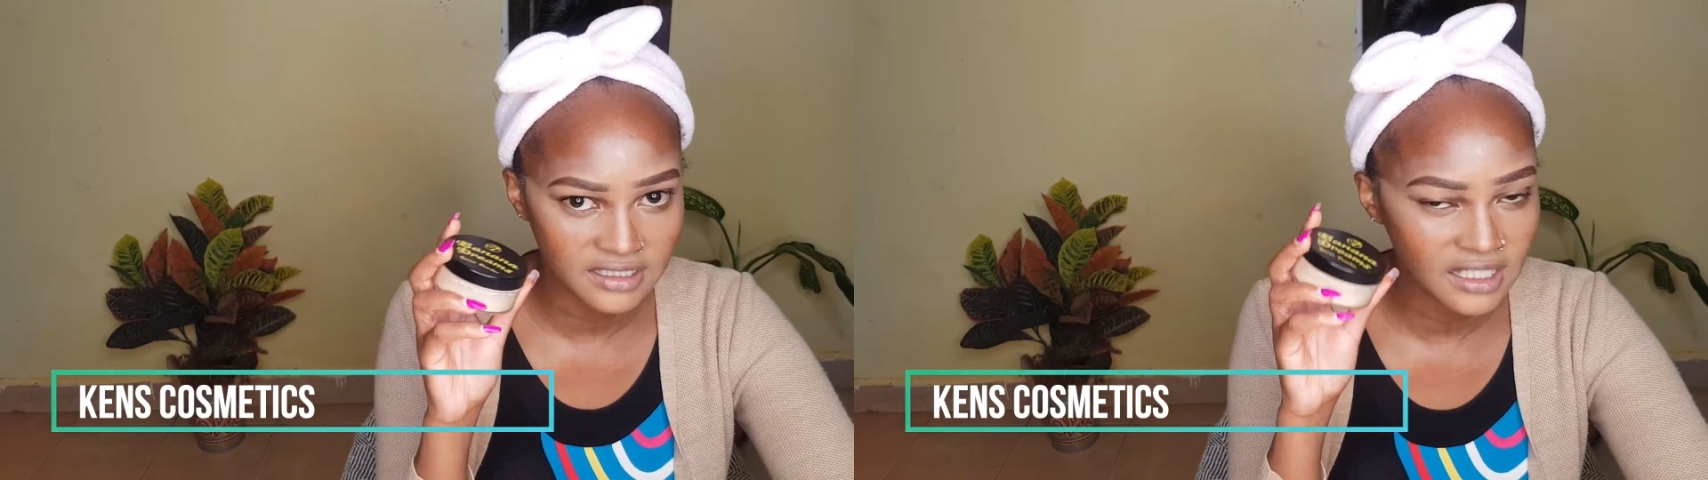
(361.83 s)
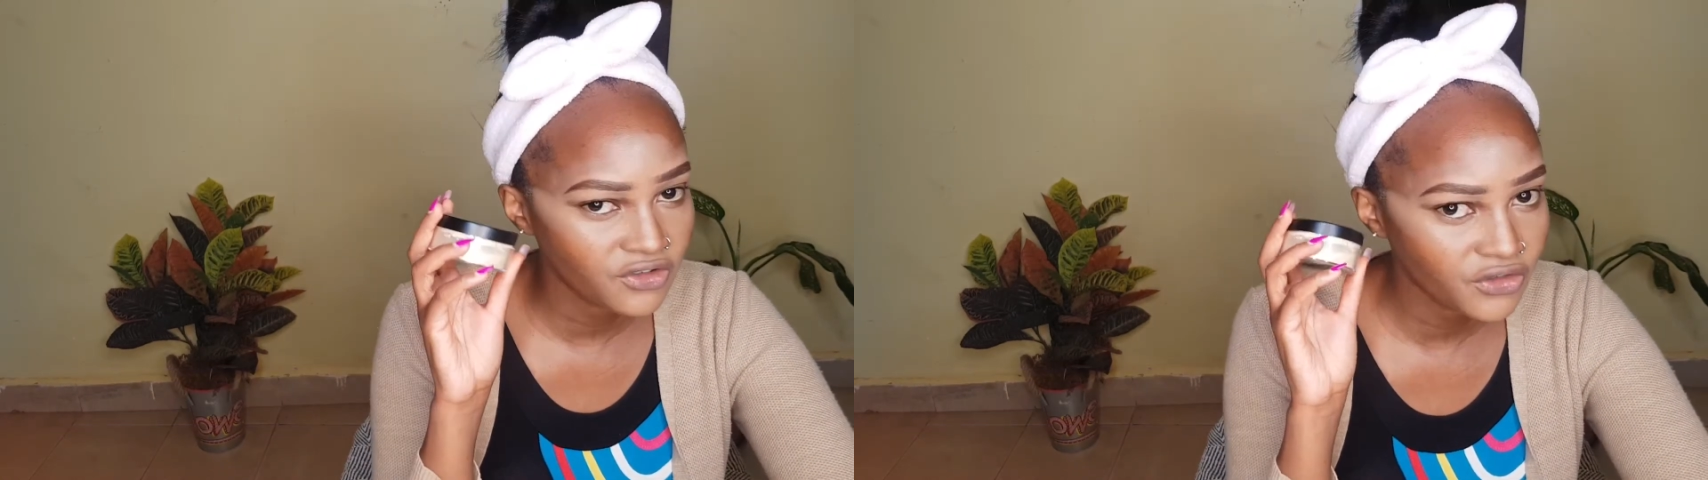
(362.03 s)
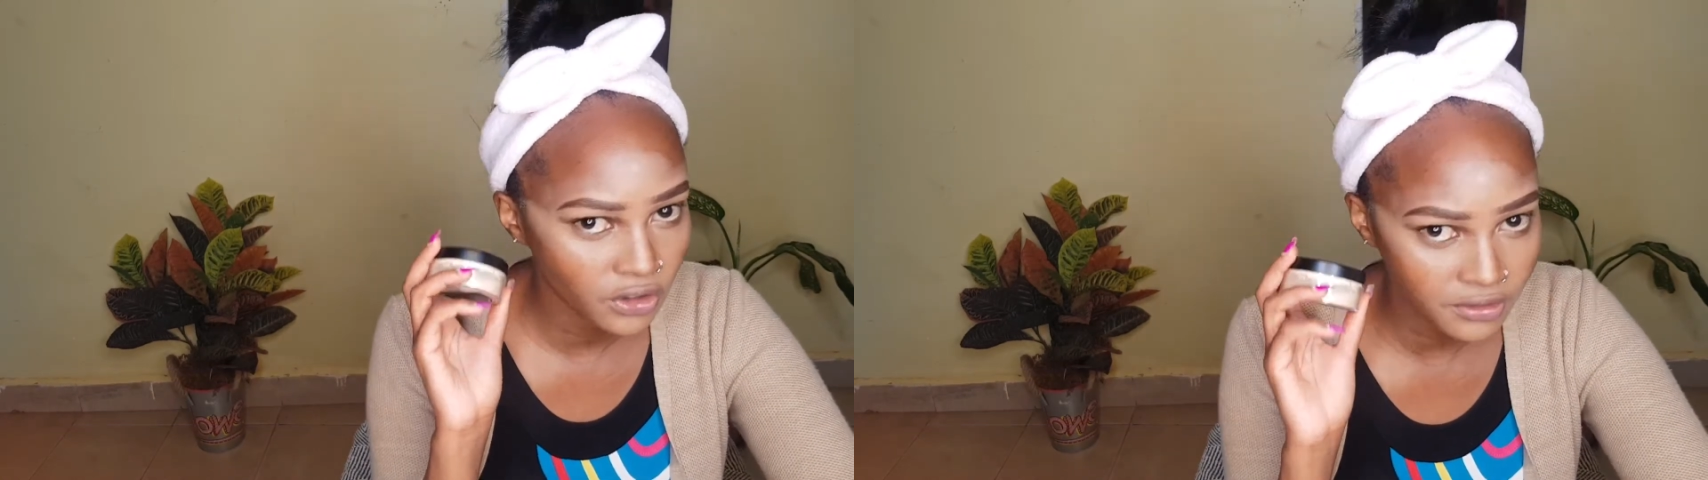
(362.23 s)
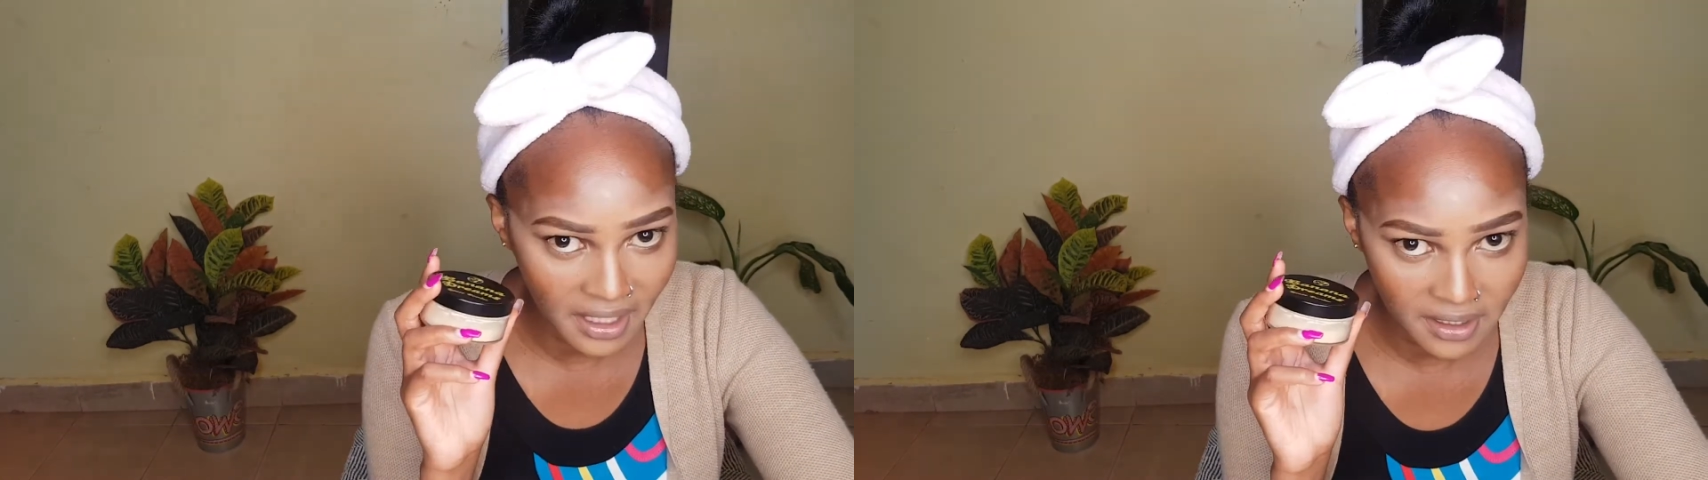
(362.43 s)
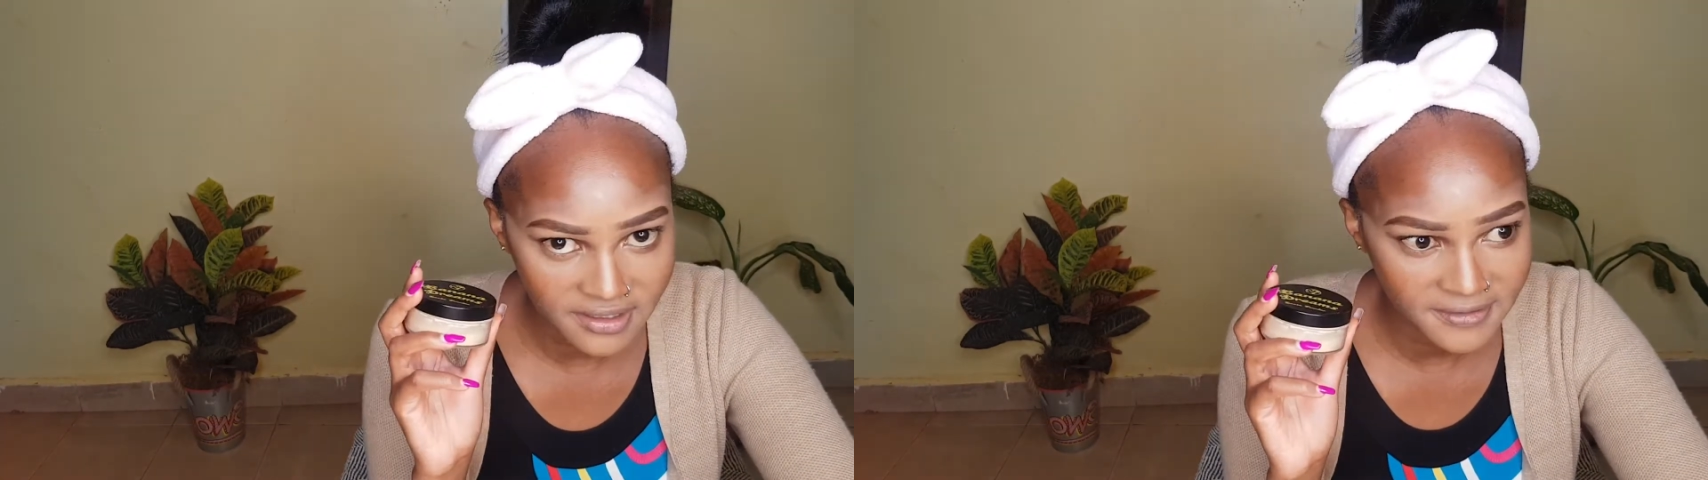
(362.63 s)
It's not
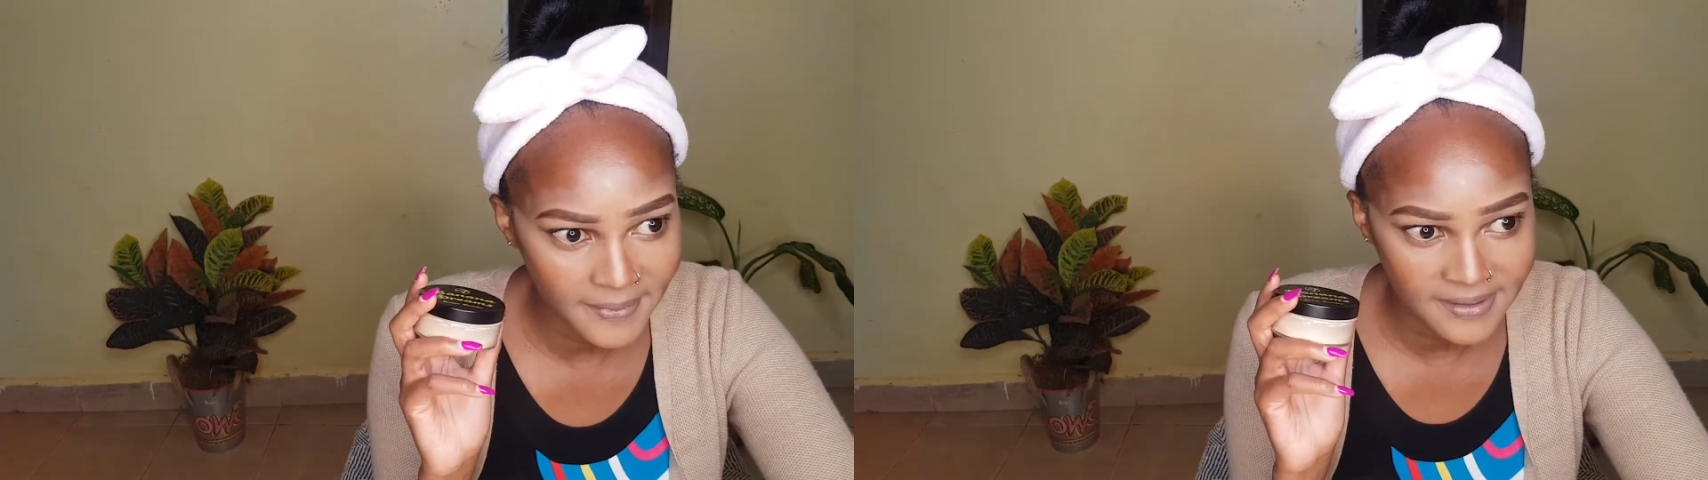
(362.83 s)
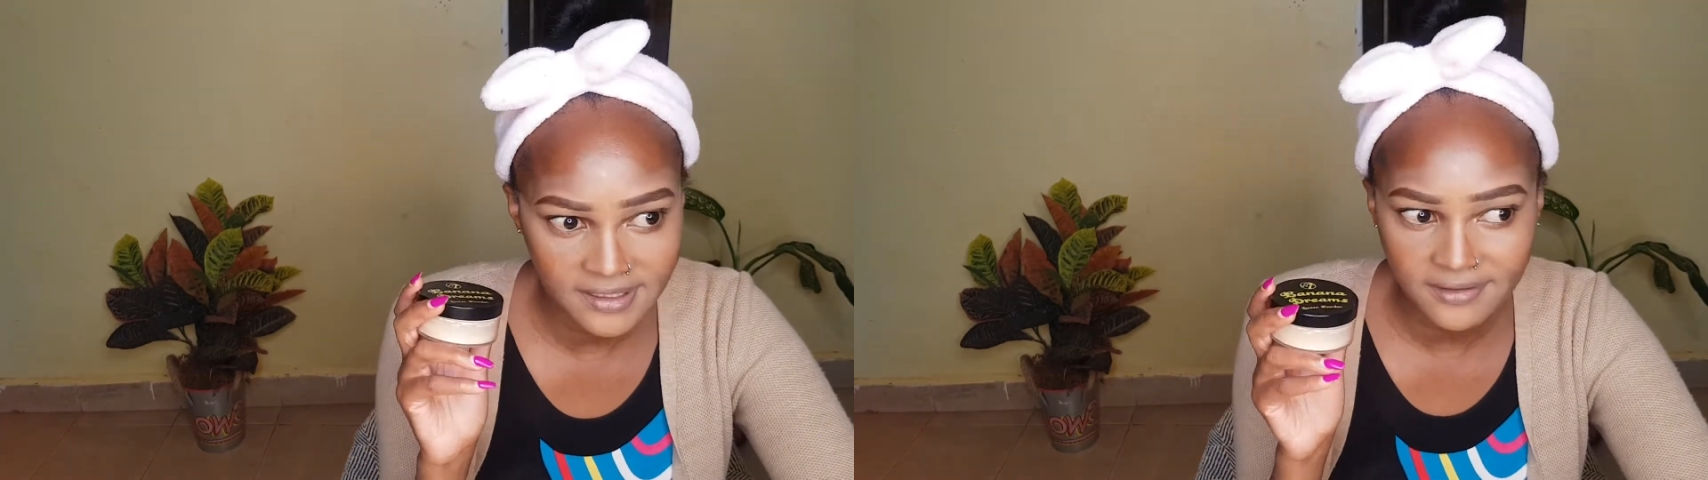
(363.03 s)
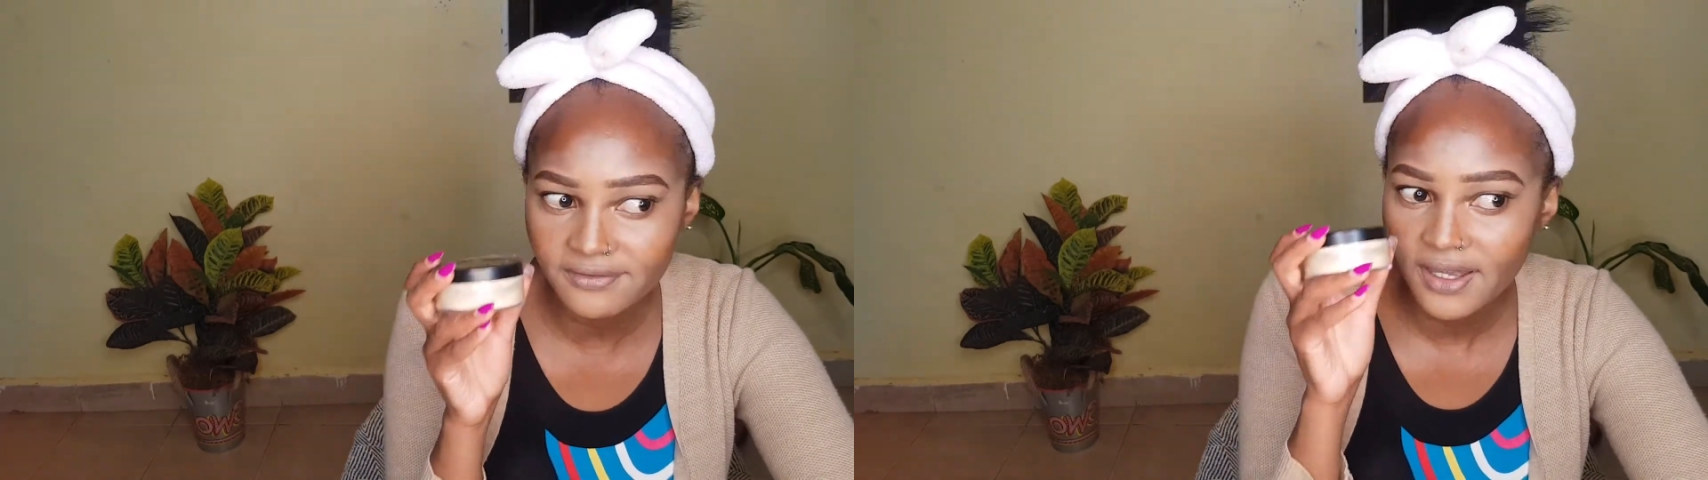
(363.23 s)
that expensive,